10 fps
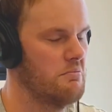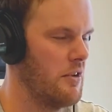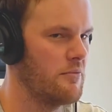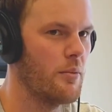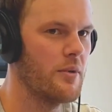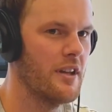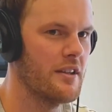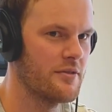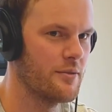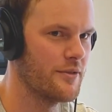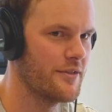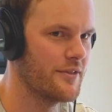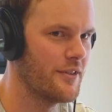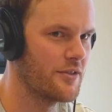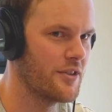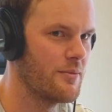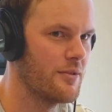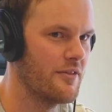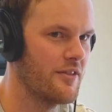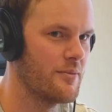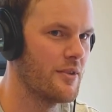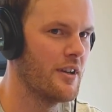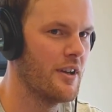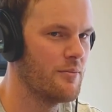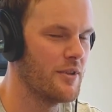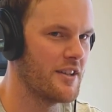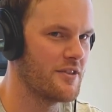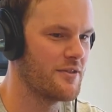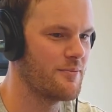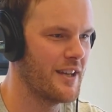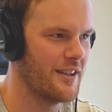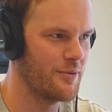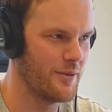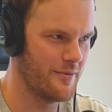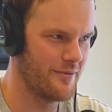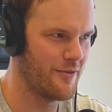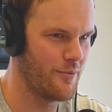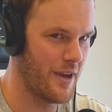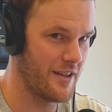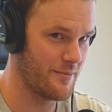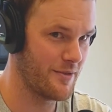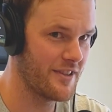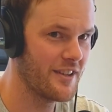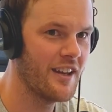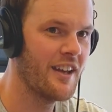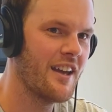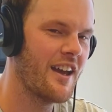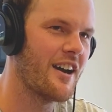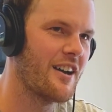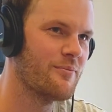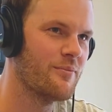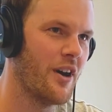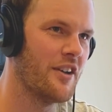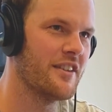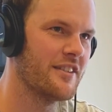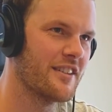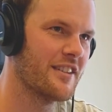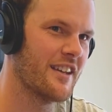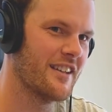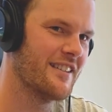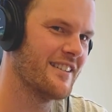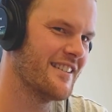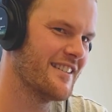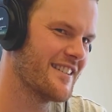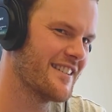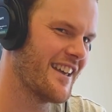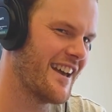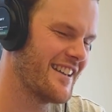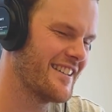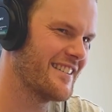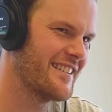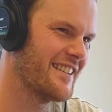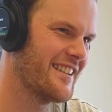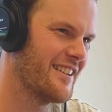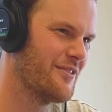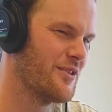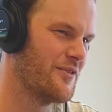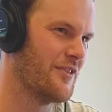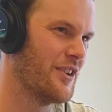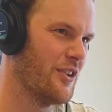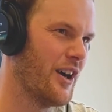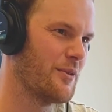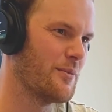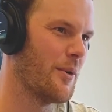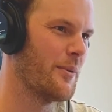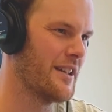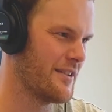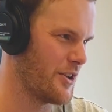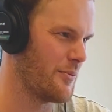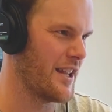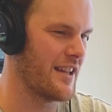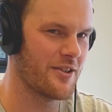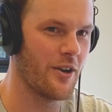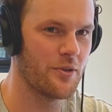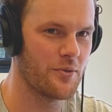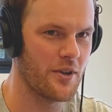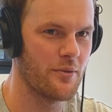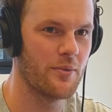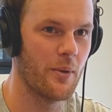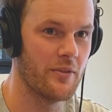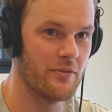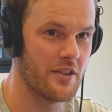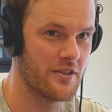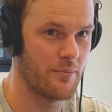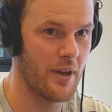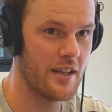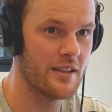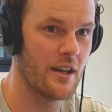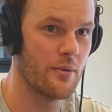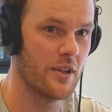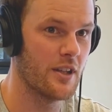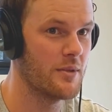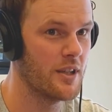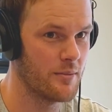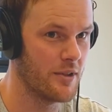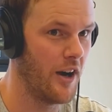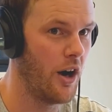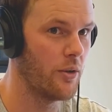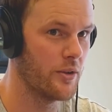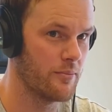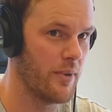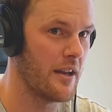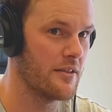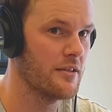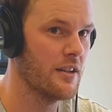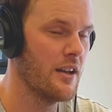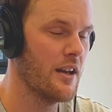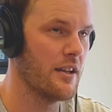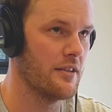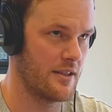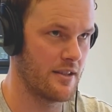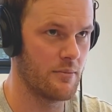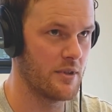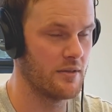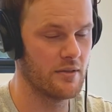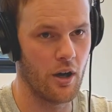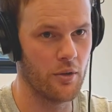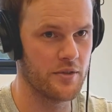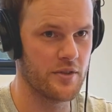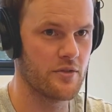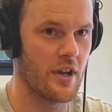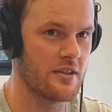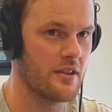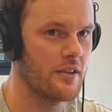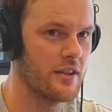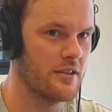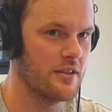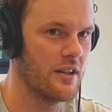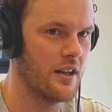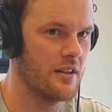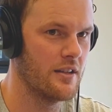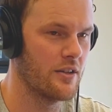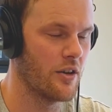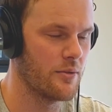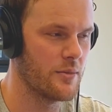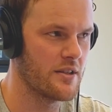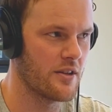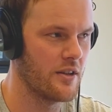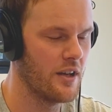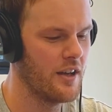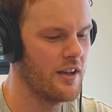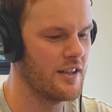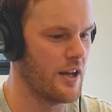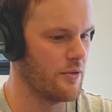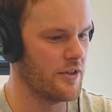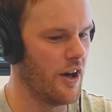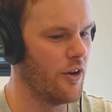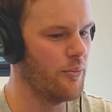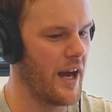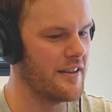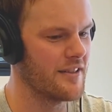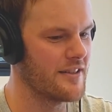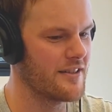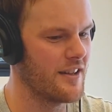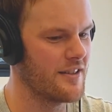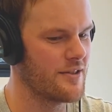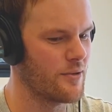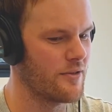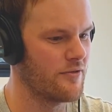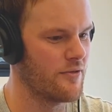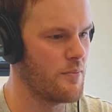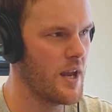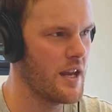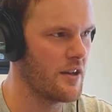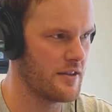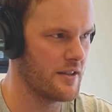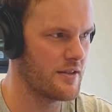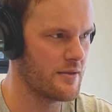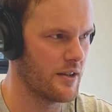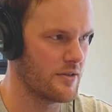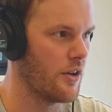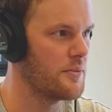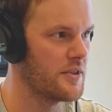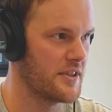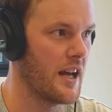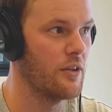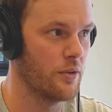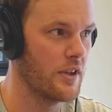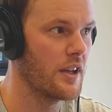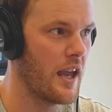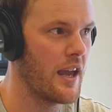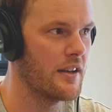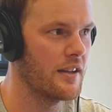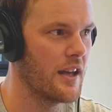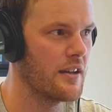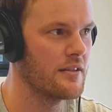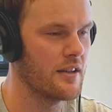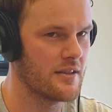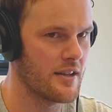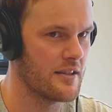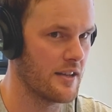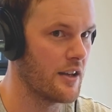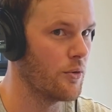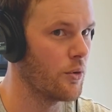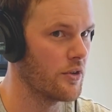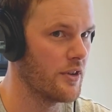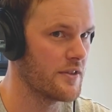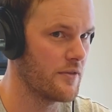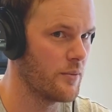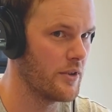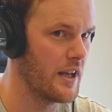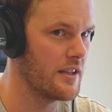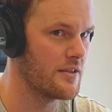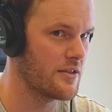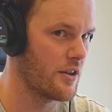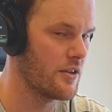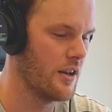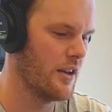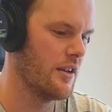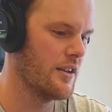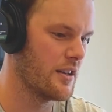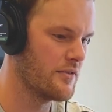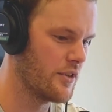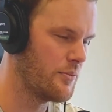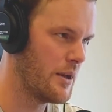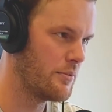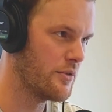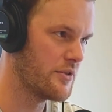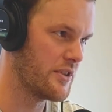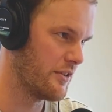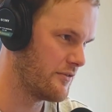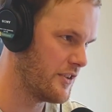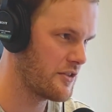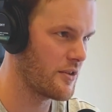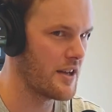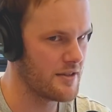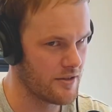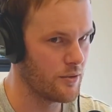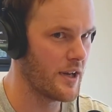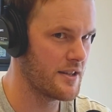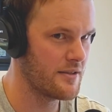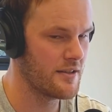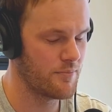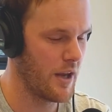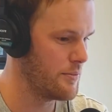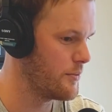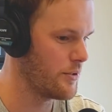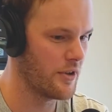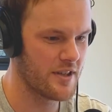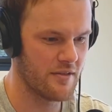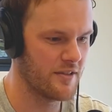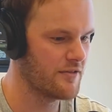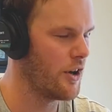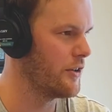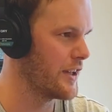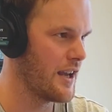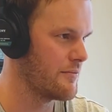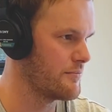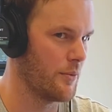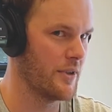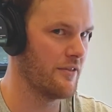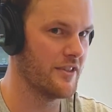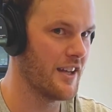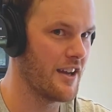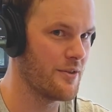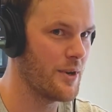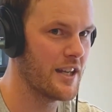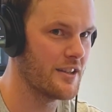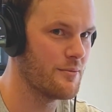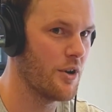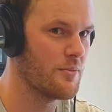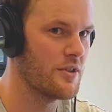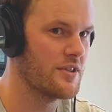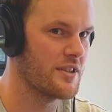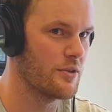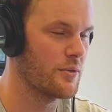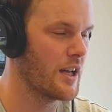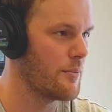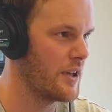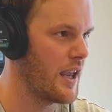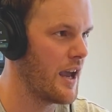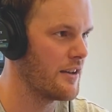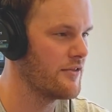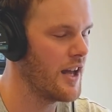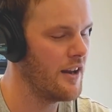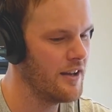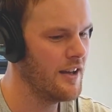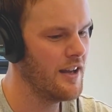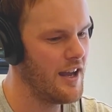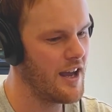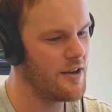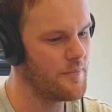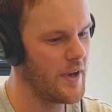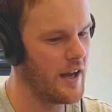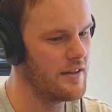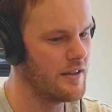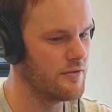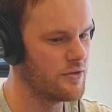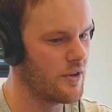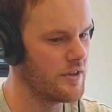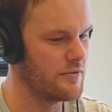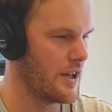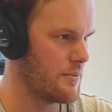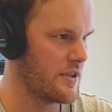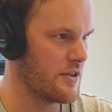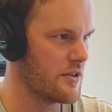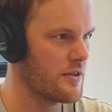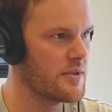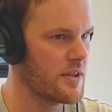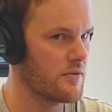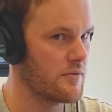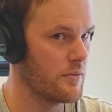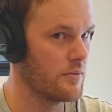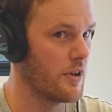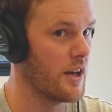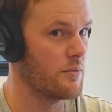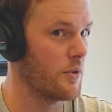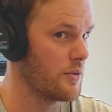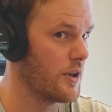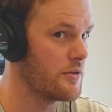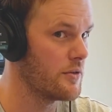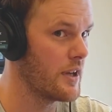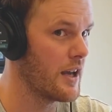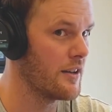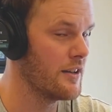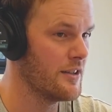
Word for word: I've probably leaned towards October, November, but that's just being a little bit of a pessimist. I think the key is that we feel like we're probably at the top of that cycle, so we've probably reached the peak, and now we're going to be in a bit of a holding pattern unless something alters drastically in the economy. So now we're in the hold pattern. It's sort of, for me, I think it's like time to start looking ahead again and start to get organised for what that is. So again, you've got people who are still in fixed rates, and always there's people progressively rolling out probably every day of the week at the moment, still coming out of that, and then trying to reposition themselves for, all right, what do I do now?